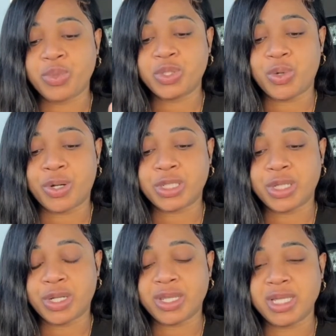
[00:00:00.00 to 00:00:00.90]

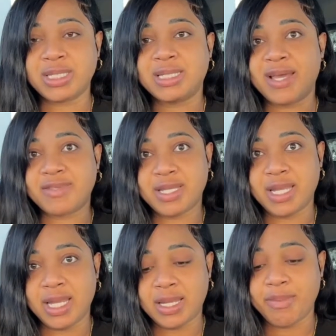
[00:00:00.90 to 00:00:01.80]
certain things that I have
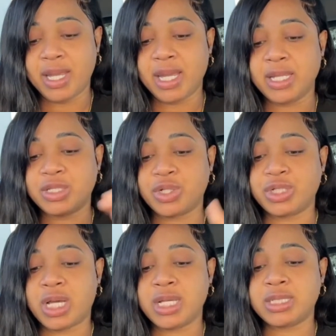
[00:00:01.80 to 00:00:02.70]
said in the beginning, such
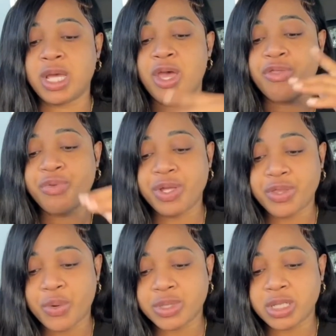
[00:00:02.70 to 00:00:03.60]
as
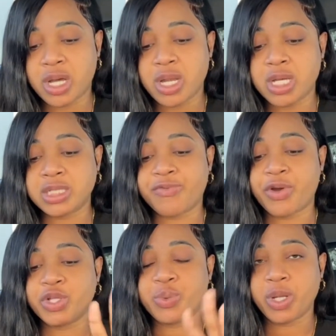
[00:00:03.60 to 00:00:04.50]
$3,000
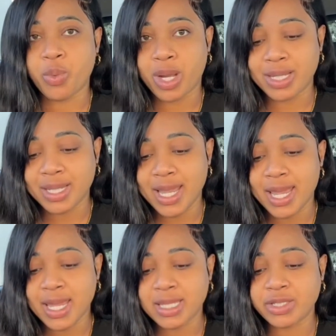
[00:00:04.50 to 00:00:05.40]
for the 21
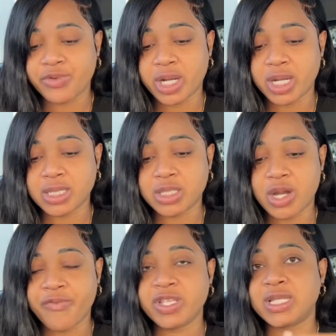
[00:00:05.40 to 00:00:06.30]
days regular
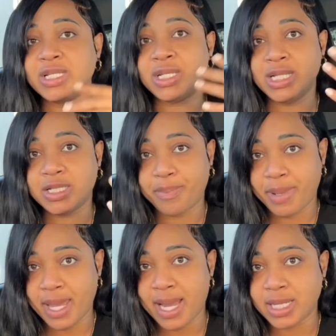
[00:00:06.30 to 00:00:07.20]
service that you need to
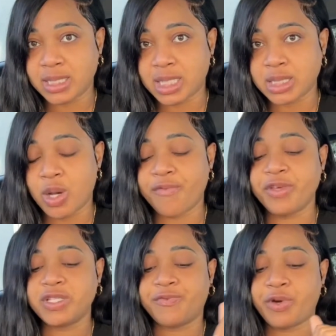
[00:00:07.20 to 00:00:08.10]
pay at the tax
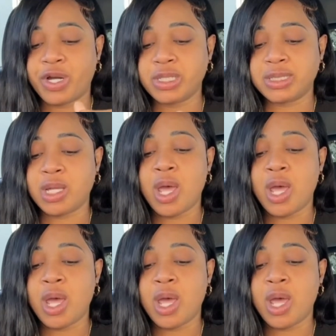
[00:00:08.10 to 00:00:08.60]
office first,